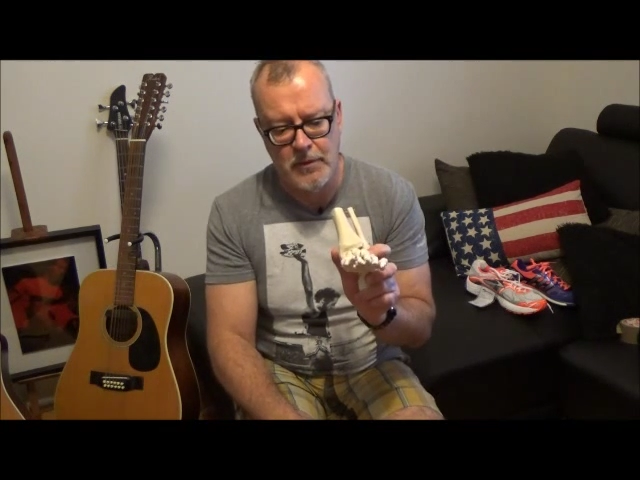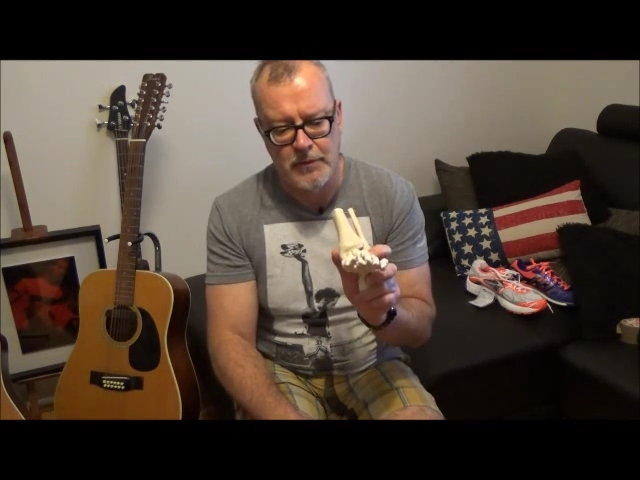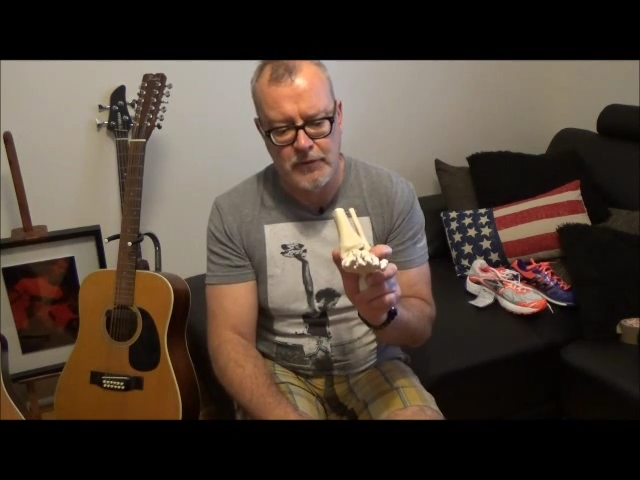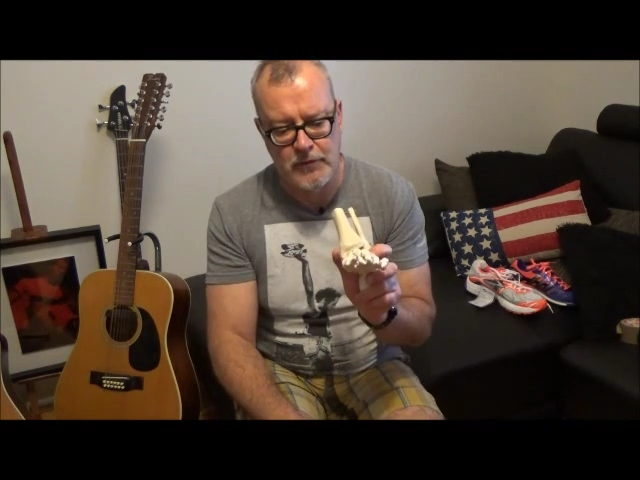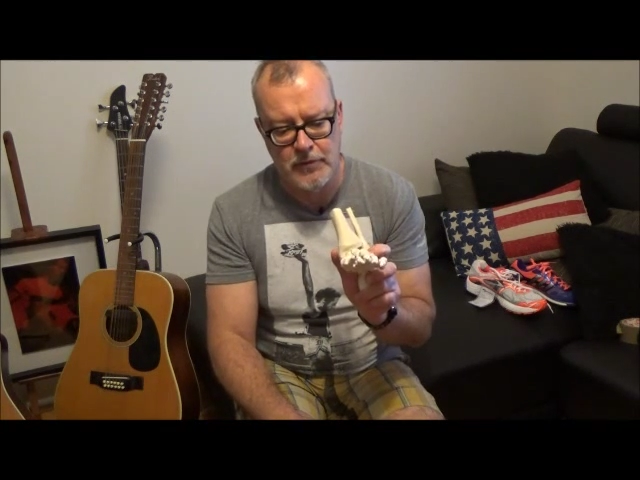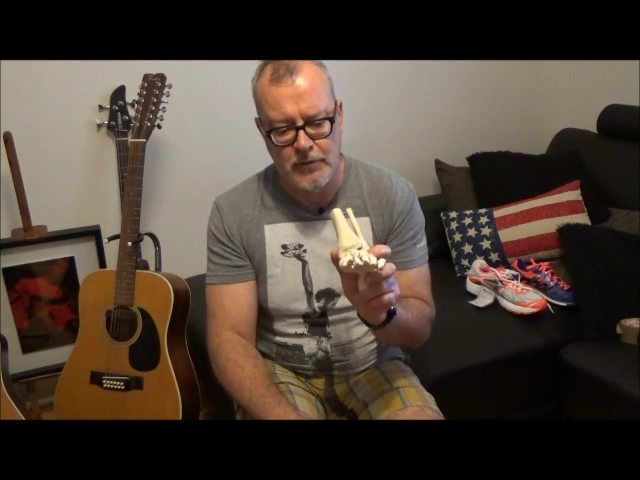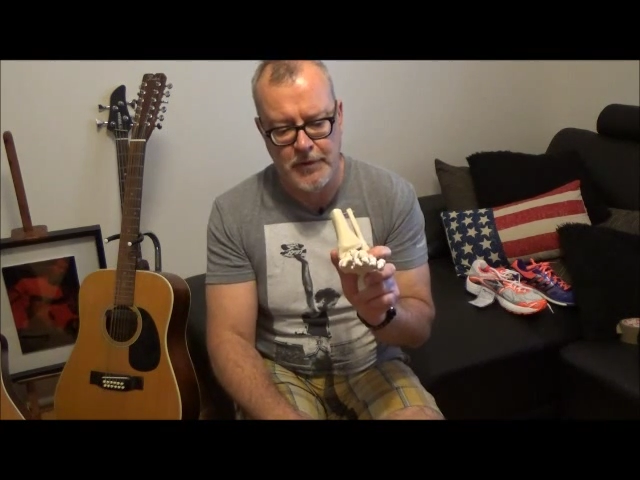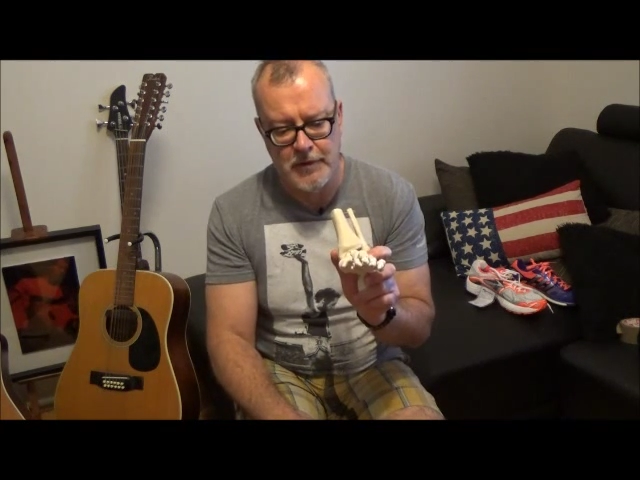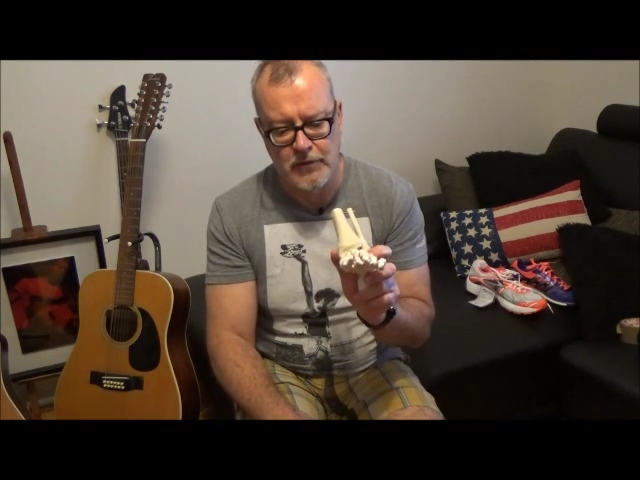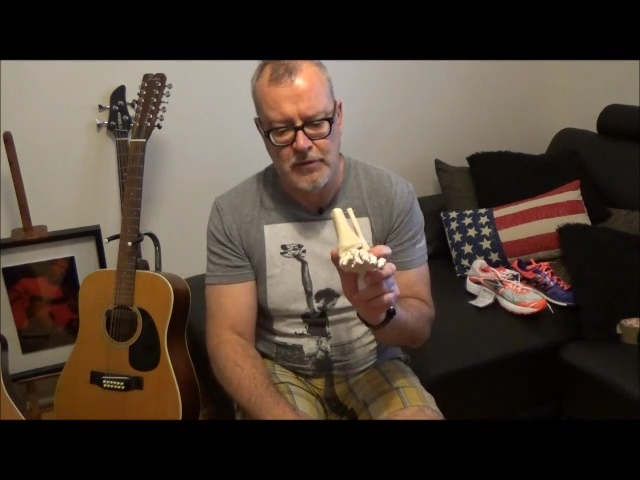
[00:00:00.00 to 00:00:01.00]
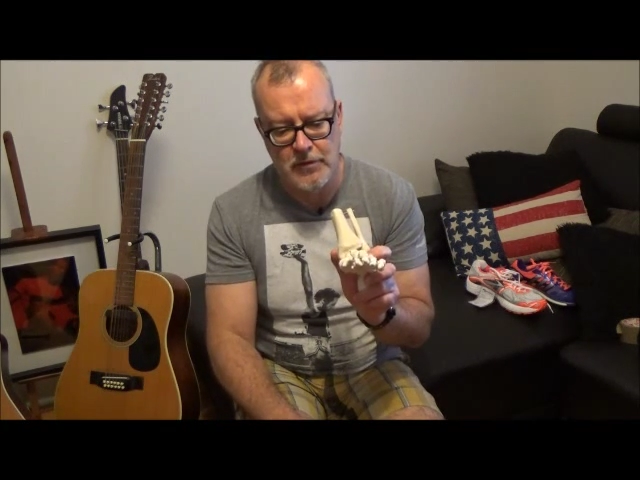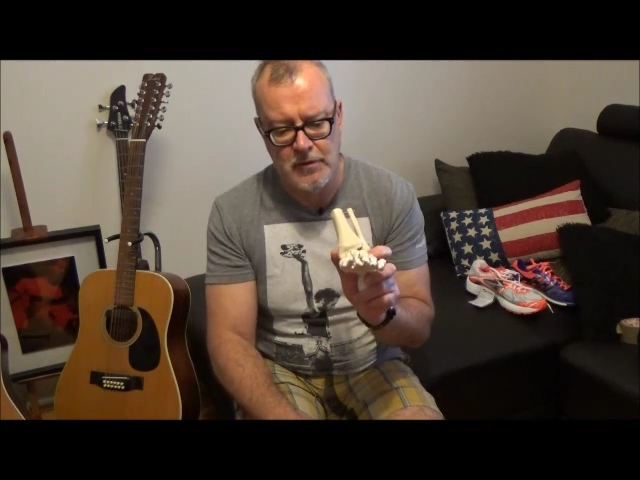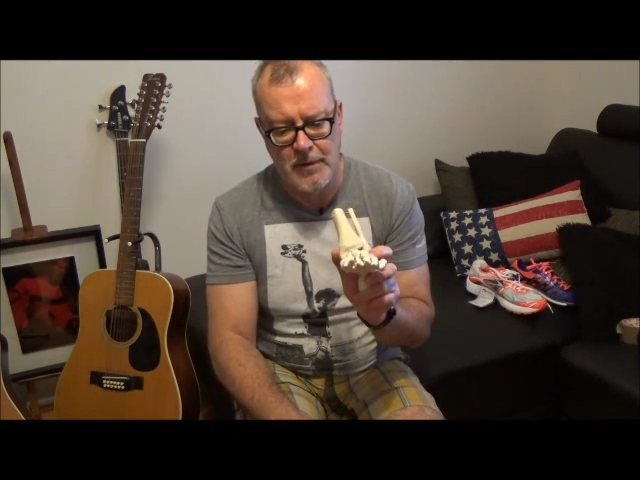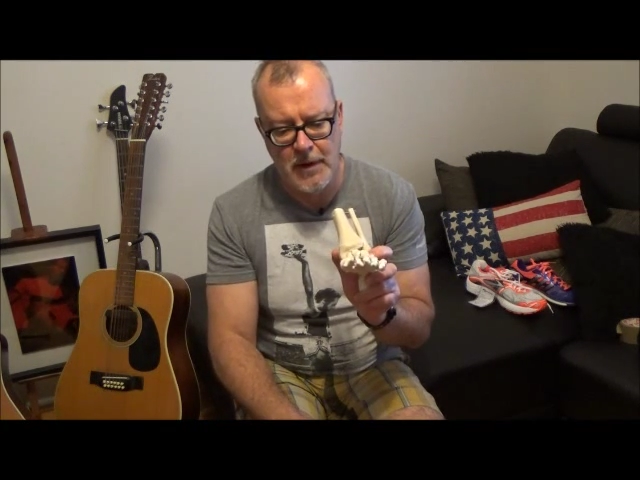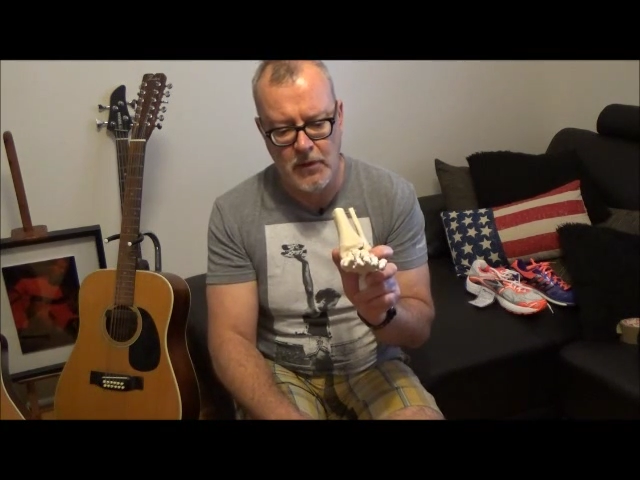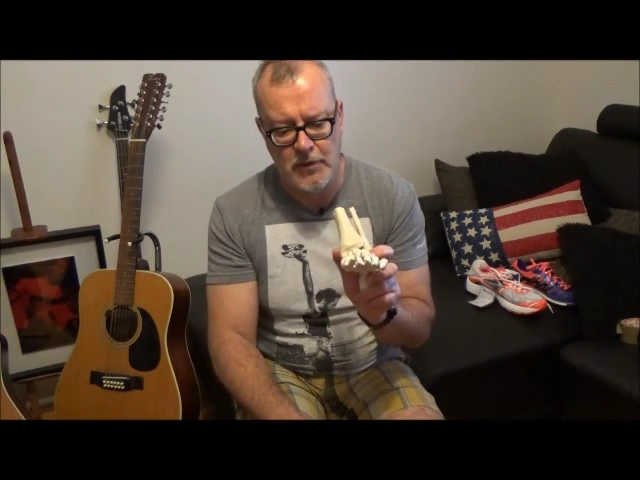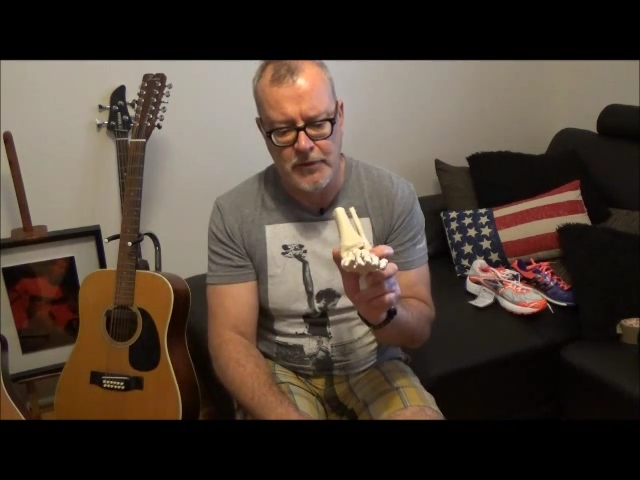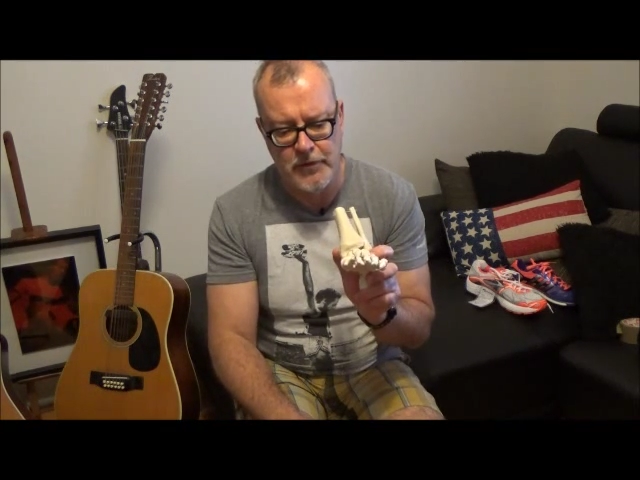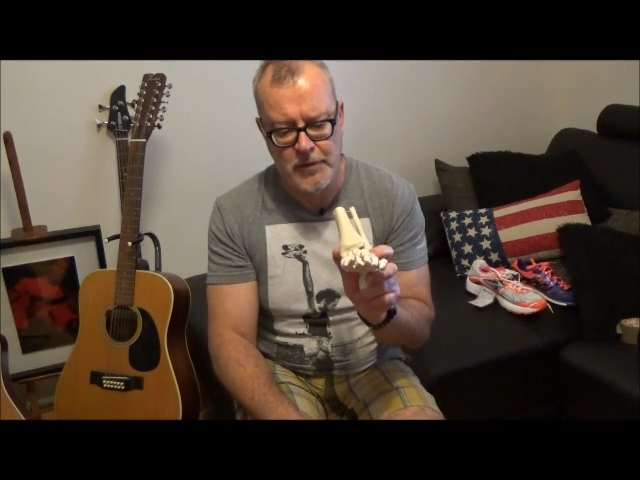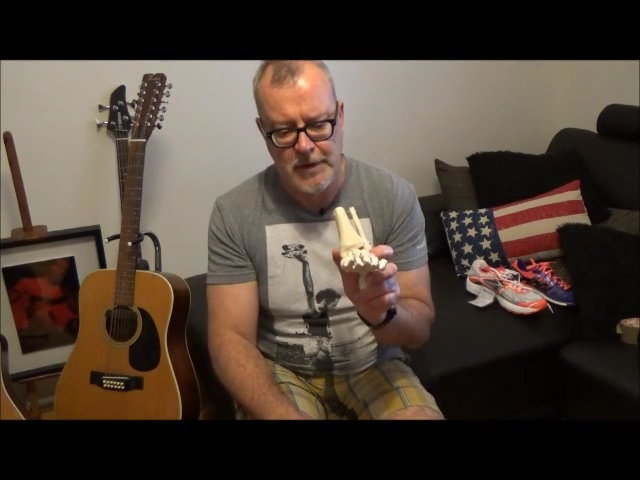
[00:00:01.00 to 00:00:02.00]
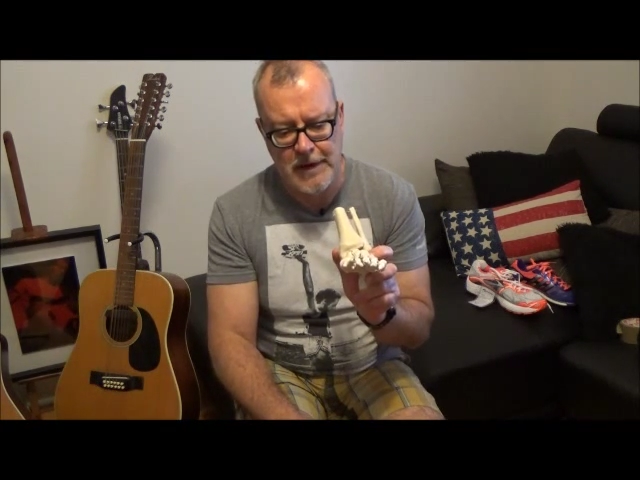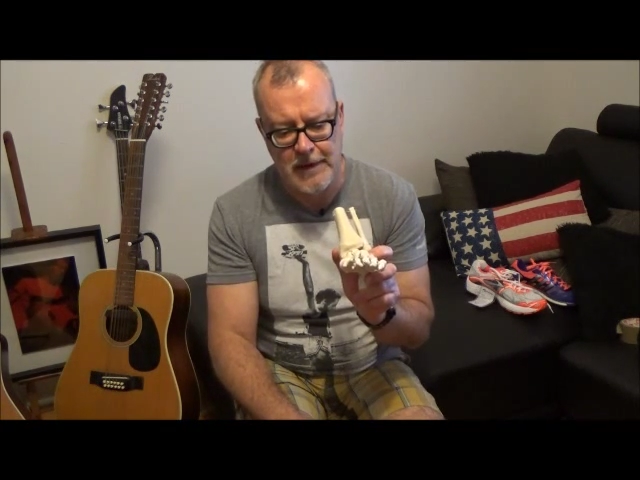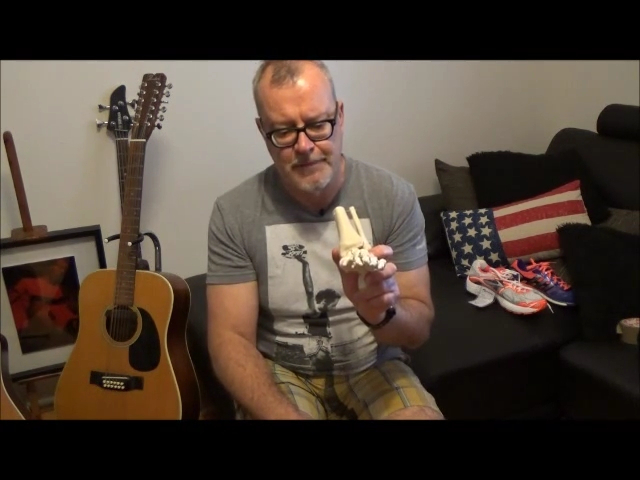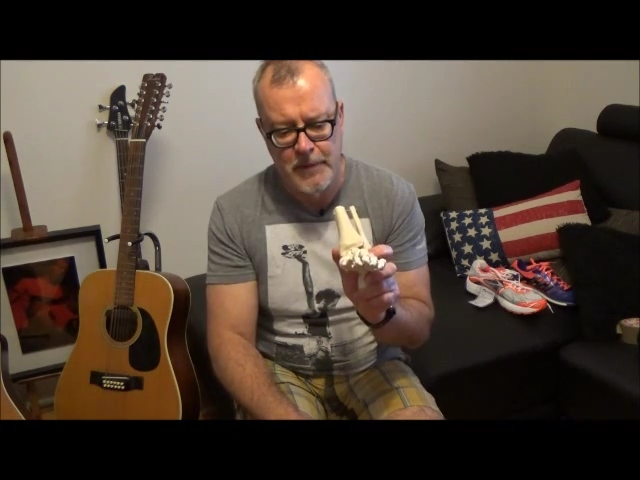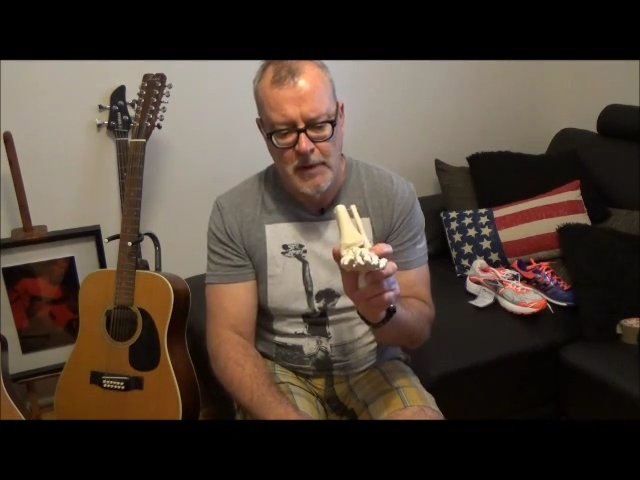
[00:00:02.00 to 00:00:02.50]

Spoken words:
what are the sorts of things you might look at doing here?